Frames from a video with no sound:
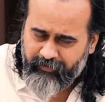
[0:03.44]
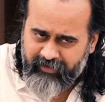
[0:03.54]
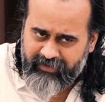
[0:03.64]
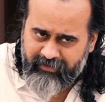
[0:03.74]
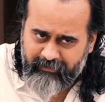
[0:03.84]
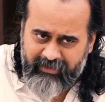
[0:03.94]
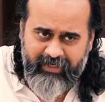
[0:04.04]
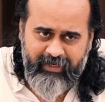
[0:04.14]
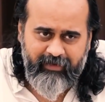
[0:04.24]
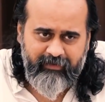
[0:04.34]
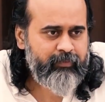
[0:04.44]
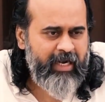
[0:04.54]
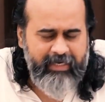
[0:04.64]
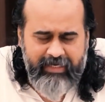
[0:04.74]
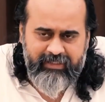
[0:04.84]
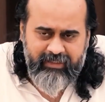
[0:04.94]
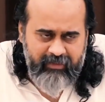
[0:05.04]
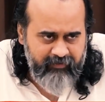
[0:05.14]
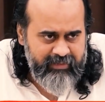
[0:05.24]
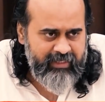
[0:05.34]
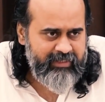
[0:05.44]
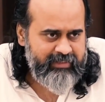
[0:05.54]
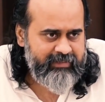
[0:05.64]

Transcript: of its misery, at least in the physical